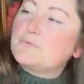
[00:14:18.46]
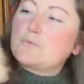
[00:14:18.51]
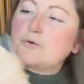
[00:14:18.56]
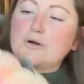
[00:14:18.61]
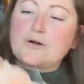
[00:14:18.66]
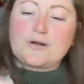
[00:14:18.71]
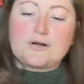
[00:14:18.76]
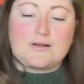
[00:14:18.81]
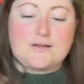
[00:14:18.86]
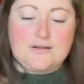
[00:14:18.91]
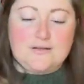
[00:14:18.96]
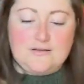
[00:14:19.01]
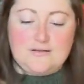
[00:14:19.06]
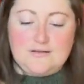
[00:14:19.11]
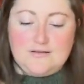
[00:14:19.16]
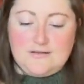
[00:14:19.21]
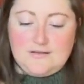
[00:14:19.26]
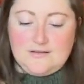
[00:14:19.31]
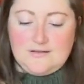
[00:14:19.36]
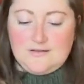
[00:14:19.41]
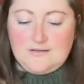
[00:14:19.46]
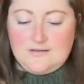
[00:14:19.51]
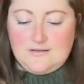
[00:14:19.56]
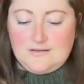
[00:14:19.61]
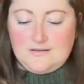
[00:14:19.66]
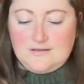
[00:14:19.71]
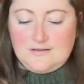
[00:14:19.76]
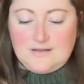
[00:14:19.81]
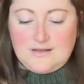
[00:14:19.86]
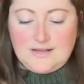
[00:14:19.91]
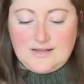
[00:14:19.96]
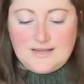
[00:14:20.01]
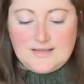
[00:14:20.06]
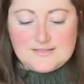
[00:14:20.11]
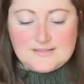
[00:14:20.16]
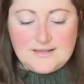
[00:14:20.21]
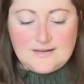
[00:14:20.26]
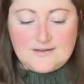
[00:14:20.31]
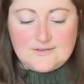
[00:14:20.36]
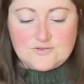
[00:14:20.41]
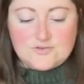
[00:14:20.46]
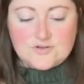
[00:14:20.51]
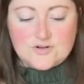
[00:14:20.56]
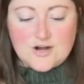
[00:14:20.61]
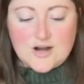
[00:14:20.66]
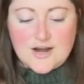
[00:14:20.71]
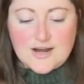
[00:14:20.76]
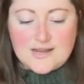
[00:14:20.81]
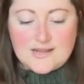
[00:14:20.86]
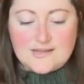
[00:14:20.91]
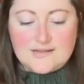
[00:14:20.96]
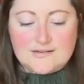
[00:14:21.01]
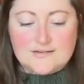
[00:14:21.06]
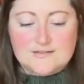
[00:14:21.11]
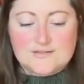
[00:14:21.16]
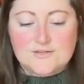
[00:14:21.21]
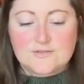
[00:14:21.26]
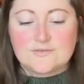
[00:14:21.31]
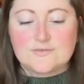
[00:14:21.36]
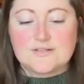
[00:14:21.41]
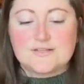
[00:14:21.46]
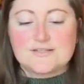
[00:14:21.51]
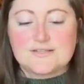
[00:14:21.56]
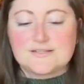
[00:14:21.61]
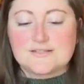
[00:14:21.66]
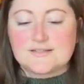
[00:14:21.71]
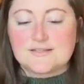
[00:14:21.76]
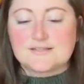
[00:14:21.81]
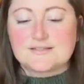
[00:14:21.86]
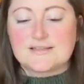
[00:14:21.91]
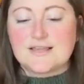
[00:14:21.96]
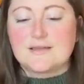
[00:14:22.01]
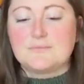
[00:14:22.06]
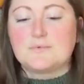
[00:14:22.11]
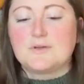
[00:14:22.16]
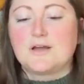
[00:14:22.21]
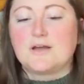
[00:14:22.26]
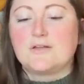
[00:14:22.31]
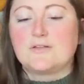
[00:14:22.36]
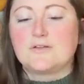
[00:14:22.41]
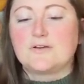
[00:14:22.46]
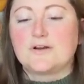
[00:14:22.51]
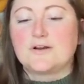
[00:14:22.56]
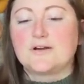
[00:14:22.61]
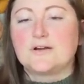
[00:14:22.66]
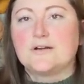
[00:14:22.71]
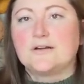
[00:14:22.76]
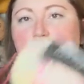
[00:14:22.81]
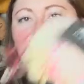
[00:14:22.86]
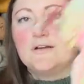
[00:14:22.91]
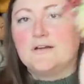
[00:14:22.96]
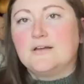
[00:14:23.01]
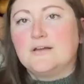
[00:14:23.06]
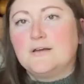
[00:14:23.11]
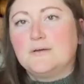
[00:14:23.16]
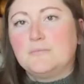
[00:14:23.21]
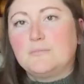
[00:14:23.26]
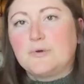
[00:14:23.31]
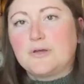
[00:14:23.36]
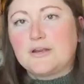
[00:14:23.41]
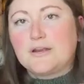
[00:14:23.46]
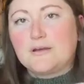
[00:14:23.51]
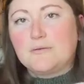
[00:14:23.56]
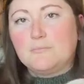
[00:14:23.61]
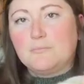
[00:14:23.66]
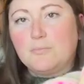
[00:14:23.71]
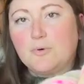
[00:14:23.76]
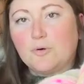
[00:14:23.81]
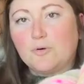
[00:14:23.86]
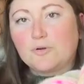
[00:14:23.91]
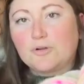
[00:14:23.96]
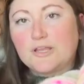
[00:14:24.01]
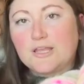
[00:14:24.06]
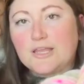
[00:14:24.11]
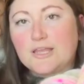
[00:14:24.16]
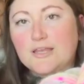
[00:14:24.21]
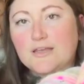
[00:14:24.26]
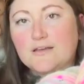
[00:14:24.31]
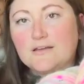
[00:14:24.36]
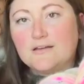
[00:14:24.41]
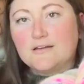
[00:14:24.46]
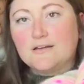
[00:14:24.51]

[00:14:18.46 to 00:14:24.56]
work. I guess I could try it. So this is the same color, but in bulky.